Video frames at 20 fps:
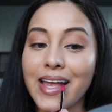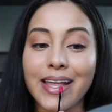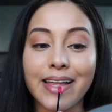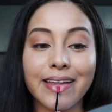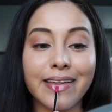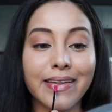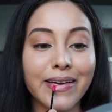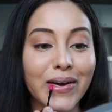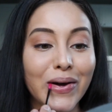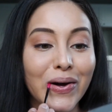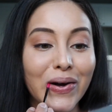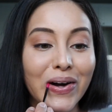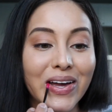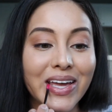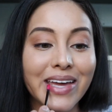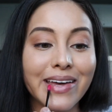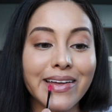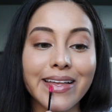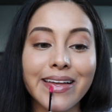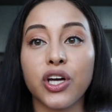the
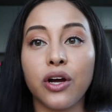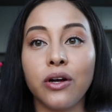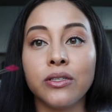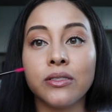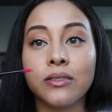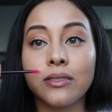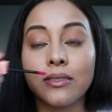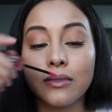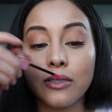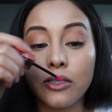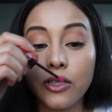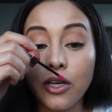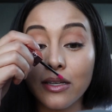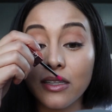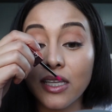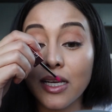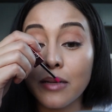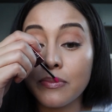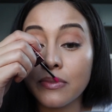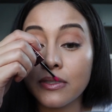oil turns your
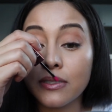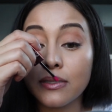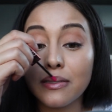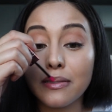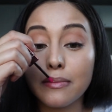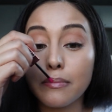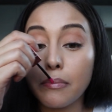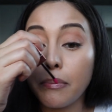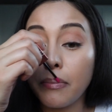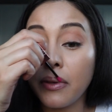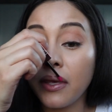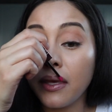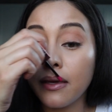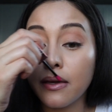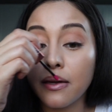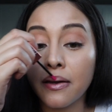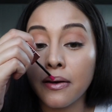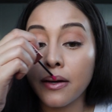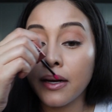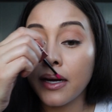lips
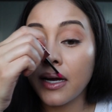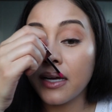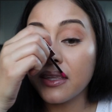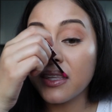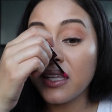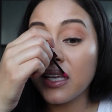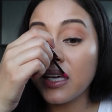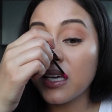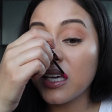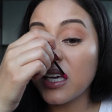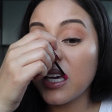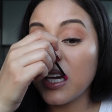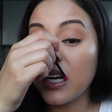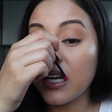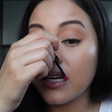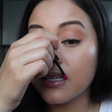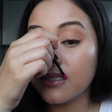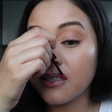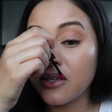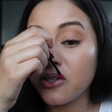pinker. I think it
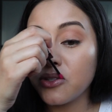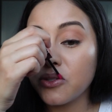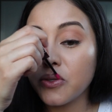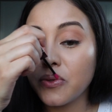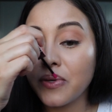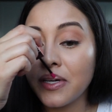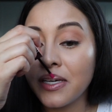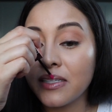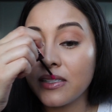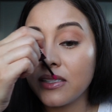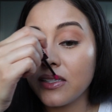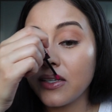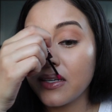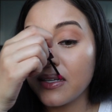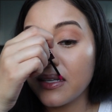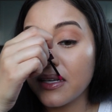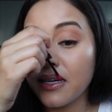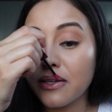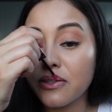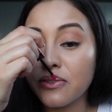accentuates your
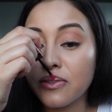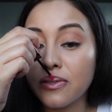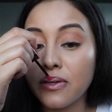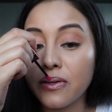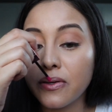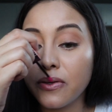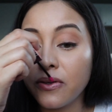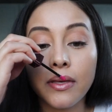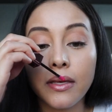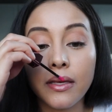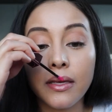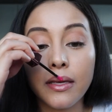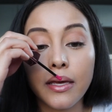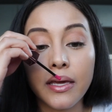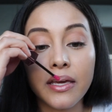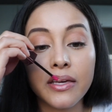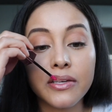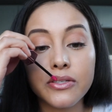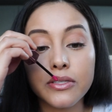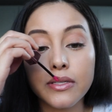natural
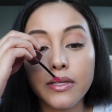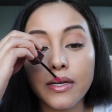pH